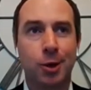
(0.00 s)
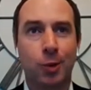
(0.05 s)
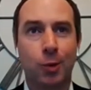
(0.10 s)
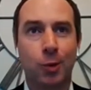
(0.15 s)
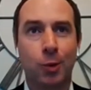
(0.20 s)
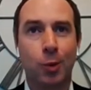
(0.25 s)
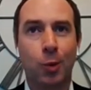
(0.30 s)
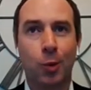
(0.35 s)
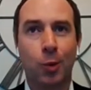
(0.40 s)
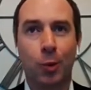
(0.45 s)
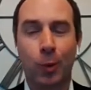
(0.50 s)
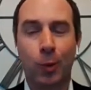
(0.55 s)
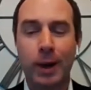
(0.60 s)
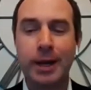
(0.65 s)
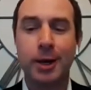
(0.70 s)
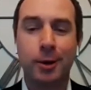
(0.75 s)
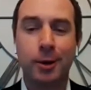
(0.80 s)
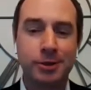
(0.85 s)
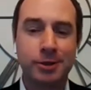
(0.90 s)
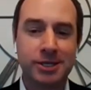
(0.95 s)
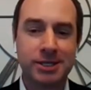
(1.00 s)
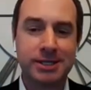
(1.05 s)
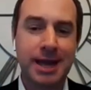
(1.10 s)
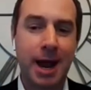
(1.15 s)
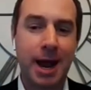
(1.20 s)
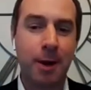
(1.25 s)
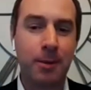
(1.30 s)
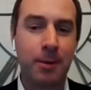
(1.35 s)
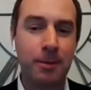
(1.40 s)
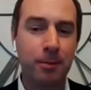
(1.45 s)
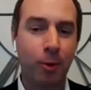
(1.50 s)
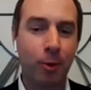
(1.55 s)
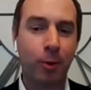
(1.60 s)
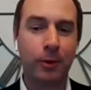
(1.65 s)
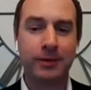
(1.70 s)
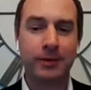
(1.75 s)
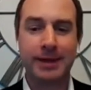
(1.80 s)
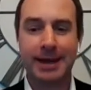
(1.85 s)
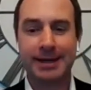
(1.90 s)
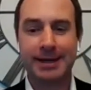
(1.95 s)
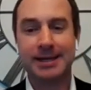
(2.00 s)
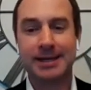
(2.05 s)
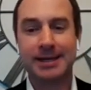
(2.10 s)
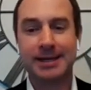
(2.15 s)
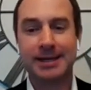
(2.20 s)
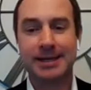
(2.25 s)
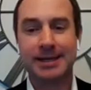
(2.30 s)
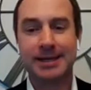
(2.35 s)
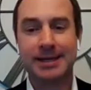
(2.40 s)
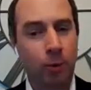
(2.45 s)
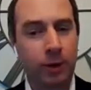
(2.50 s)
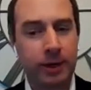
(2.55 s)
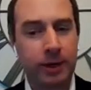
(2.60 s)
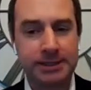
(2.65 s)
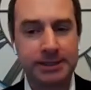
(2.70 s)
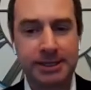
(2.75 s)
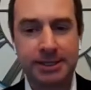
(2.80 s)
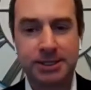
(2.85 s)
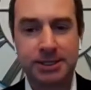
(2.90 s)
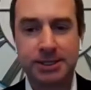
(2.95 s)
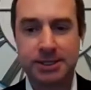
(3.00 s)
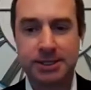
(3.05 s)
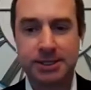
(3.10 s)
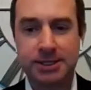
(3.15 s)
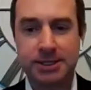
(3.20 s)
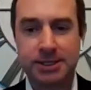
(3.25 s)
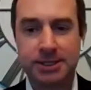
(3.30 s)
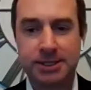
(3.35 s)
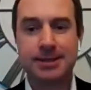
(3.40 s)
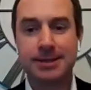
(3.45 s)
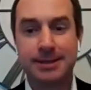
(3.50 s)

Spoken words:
we know just how important that is for an organization's success.